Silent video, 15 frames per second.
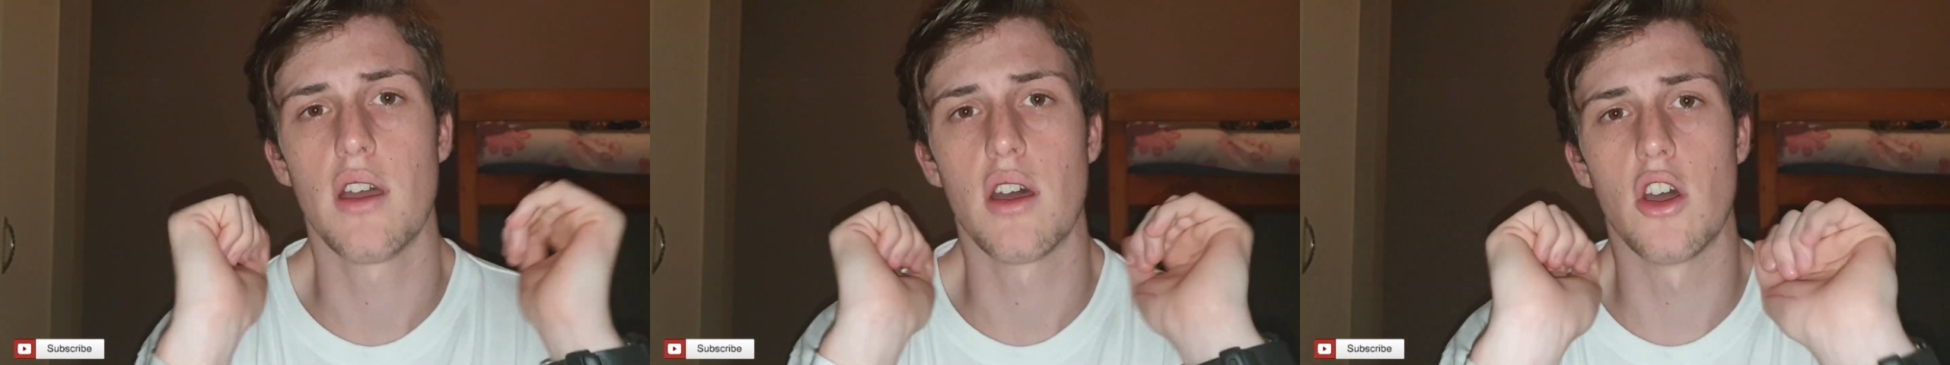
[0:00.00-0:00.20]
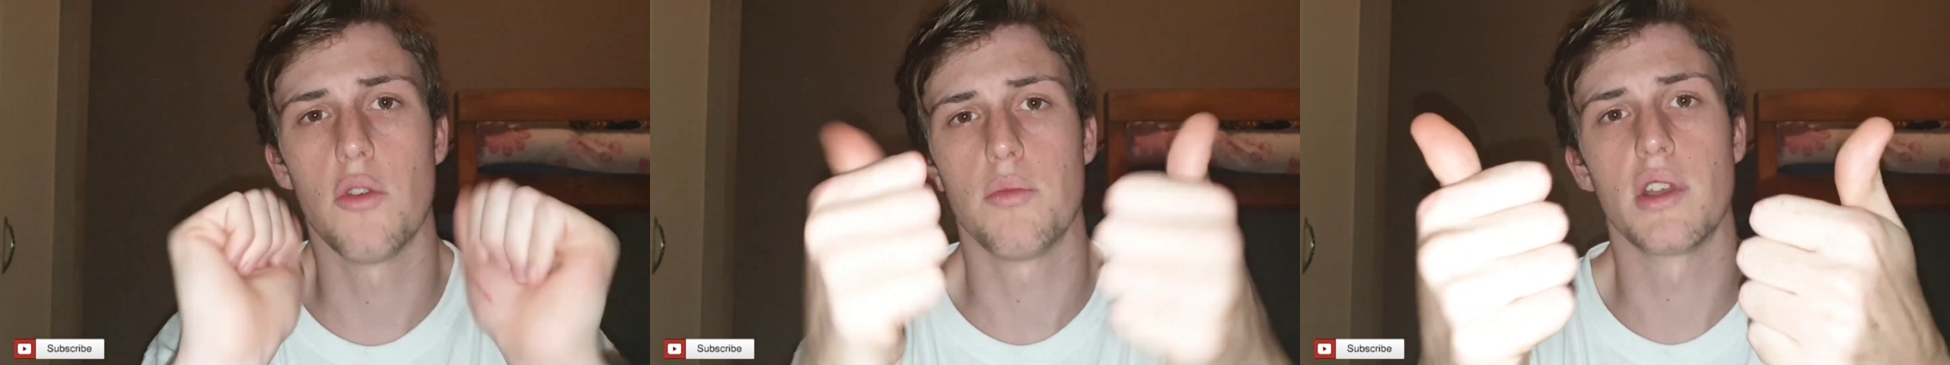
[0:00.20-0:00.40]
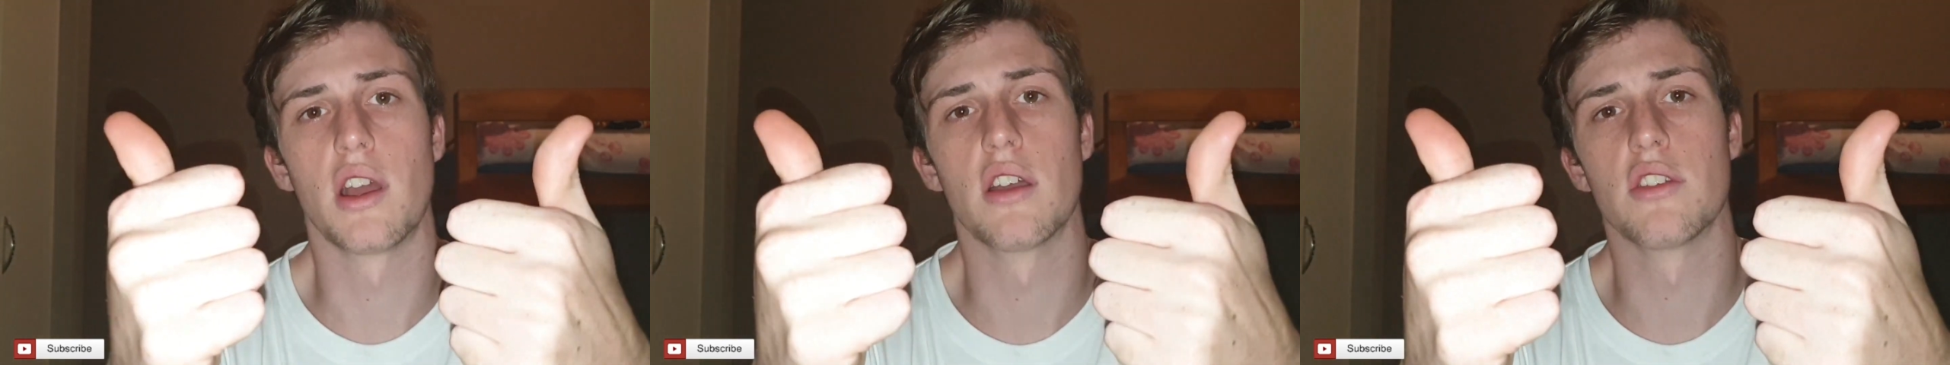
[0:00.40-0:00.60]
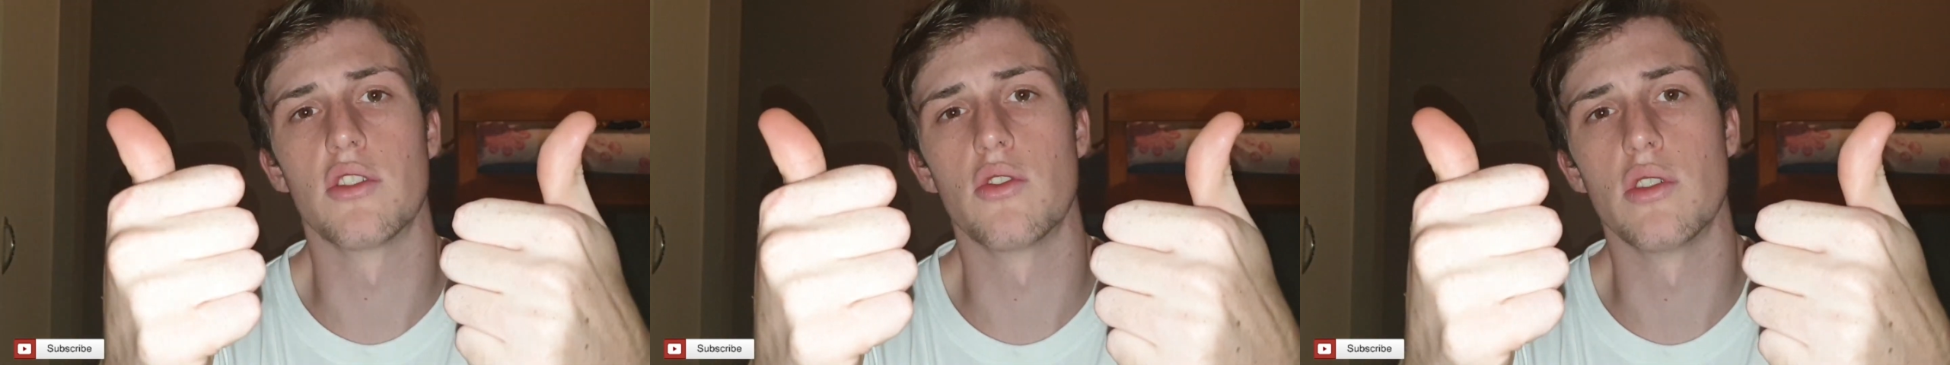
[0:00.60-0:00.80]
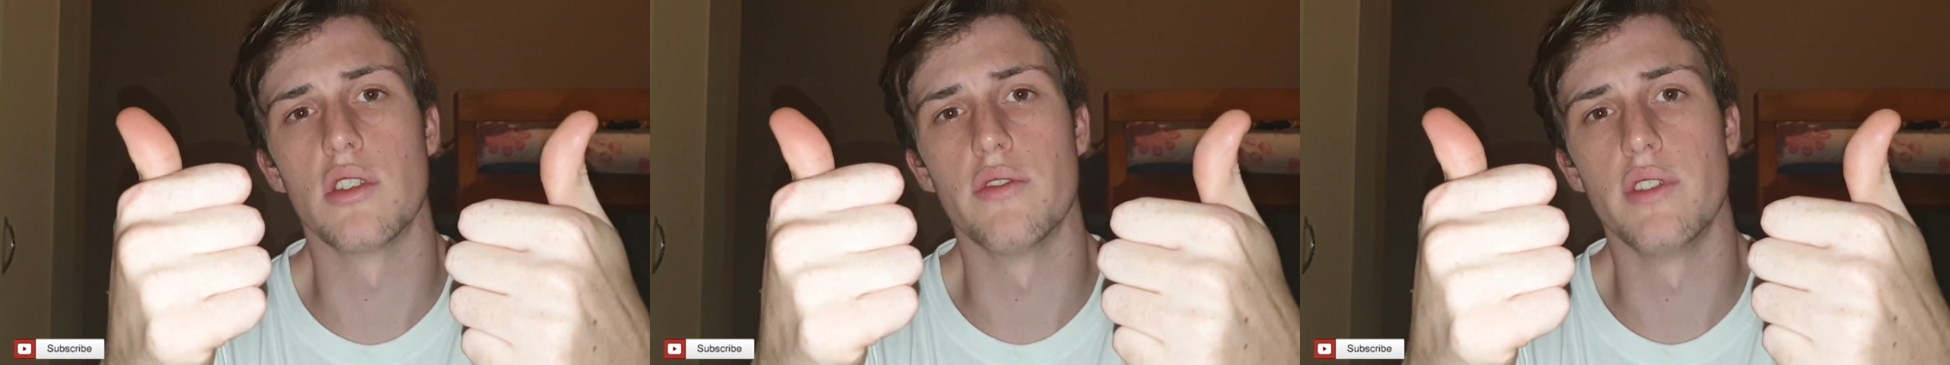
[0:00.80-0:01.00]
Hope you guys
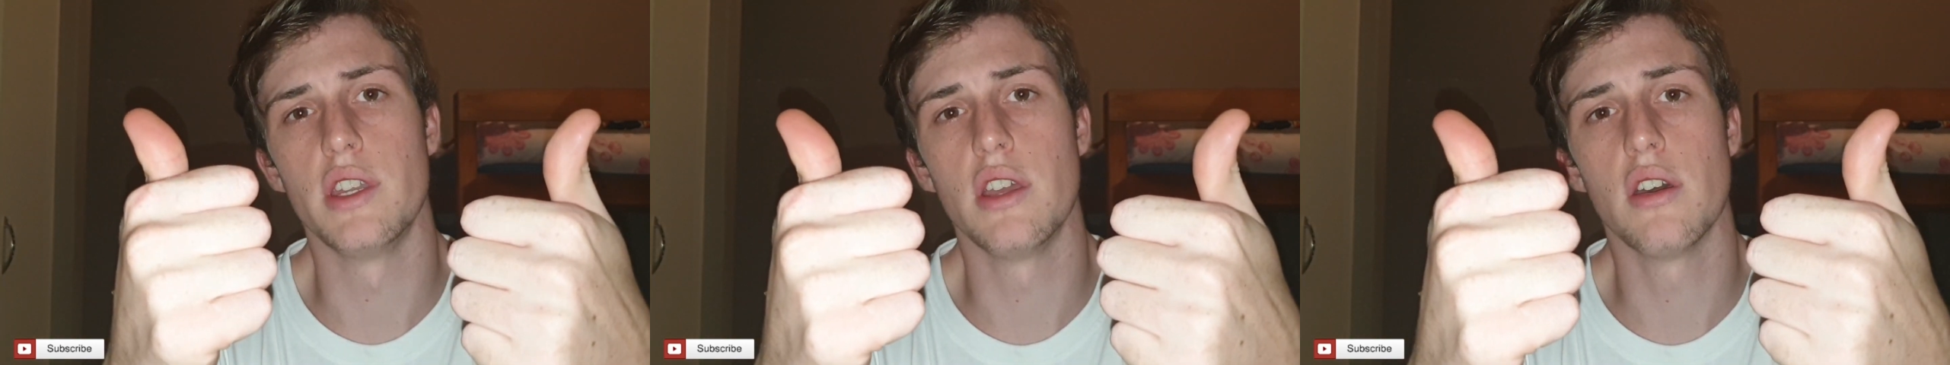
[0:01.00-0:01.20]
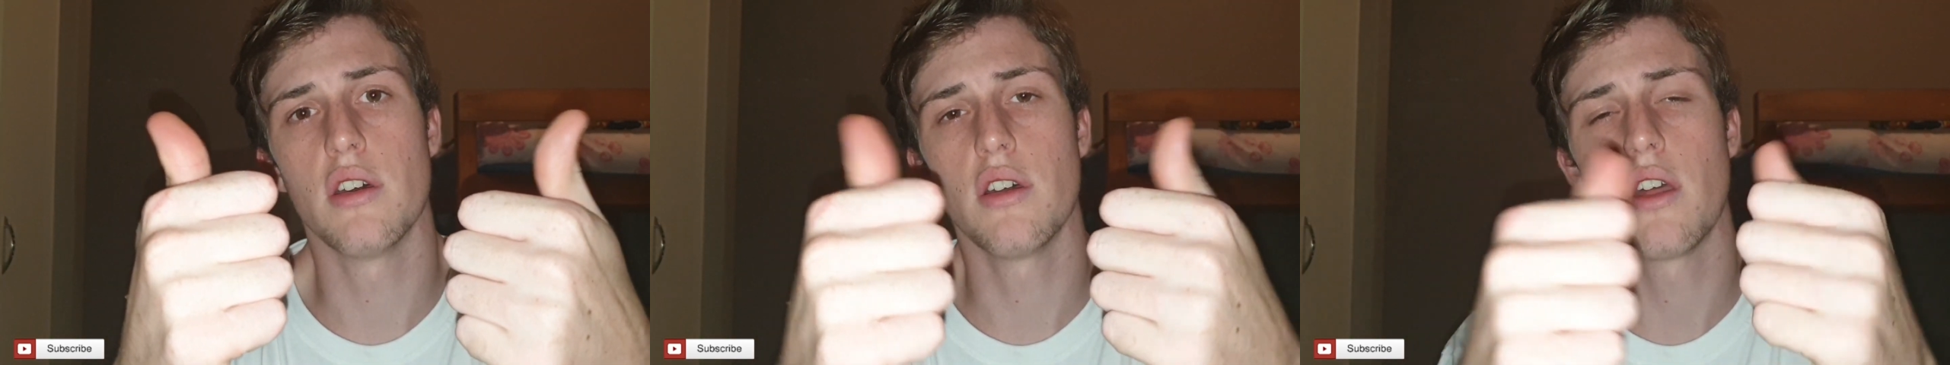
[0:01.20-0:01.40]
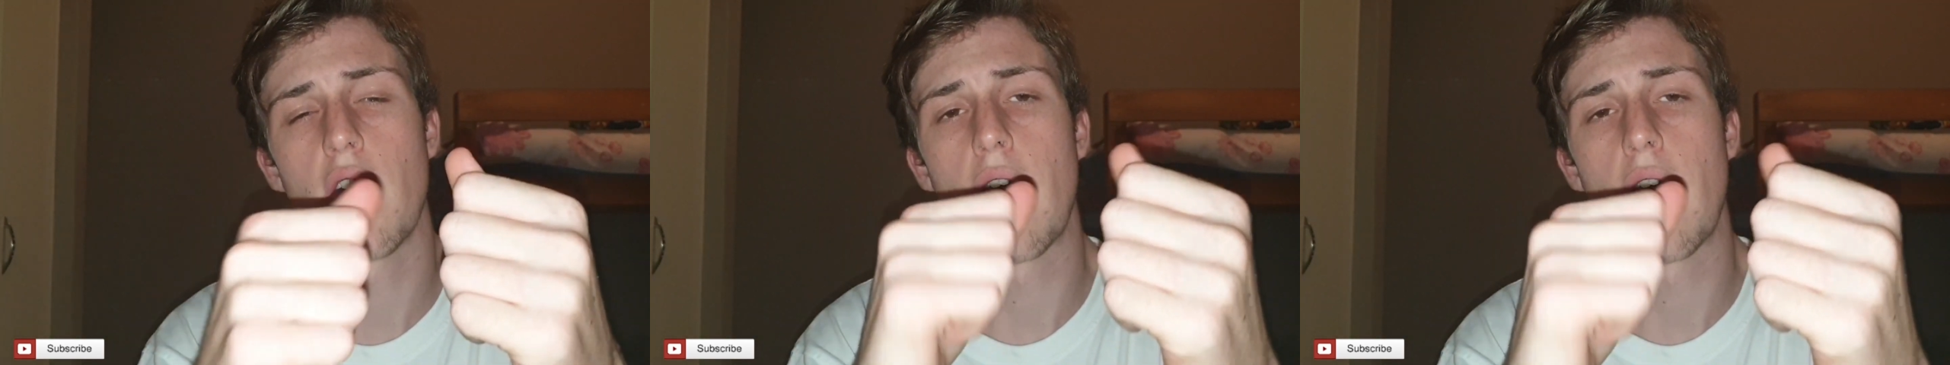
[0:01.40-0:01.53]
enjoyed the video.